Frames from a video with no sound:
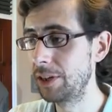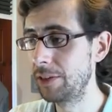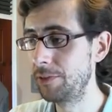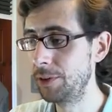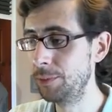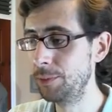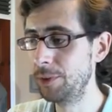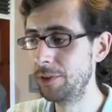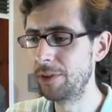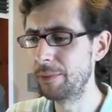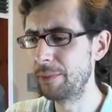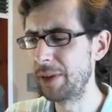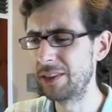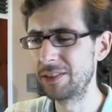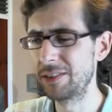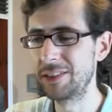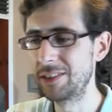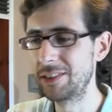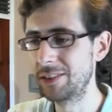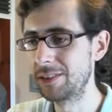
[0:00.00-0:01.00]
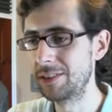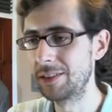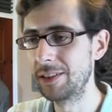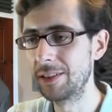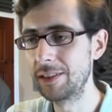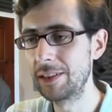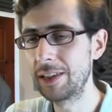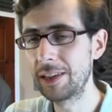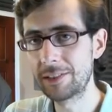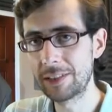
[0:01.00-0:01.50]
if you move your mouse, it just
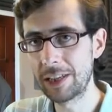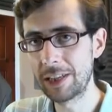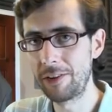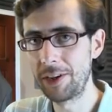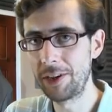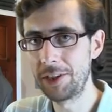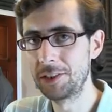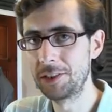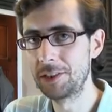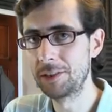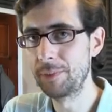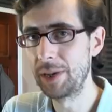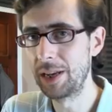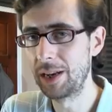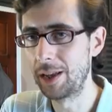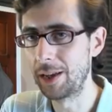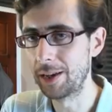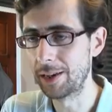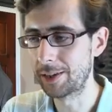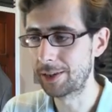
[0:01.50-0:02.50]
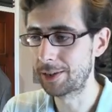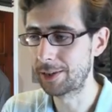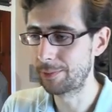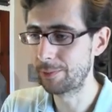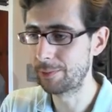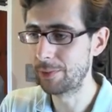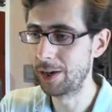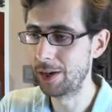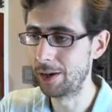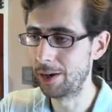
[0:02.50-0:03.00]
the acceleration's a bit like
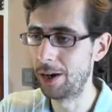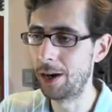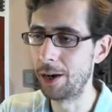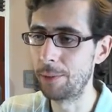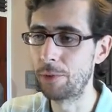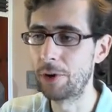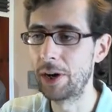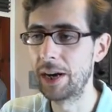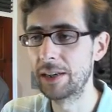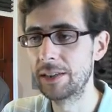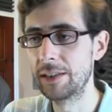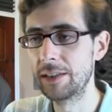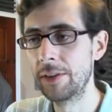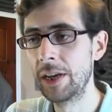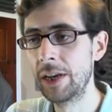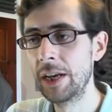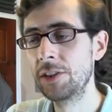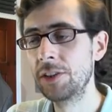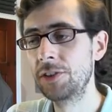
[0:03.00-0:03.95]
uh, hyperactive.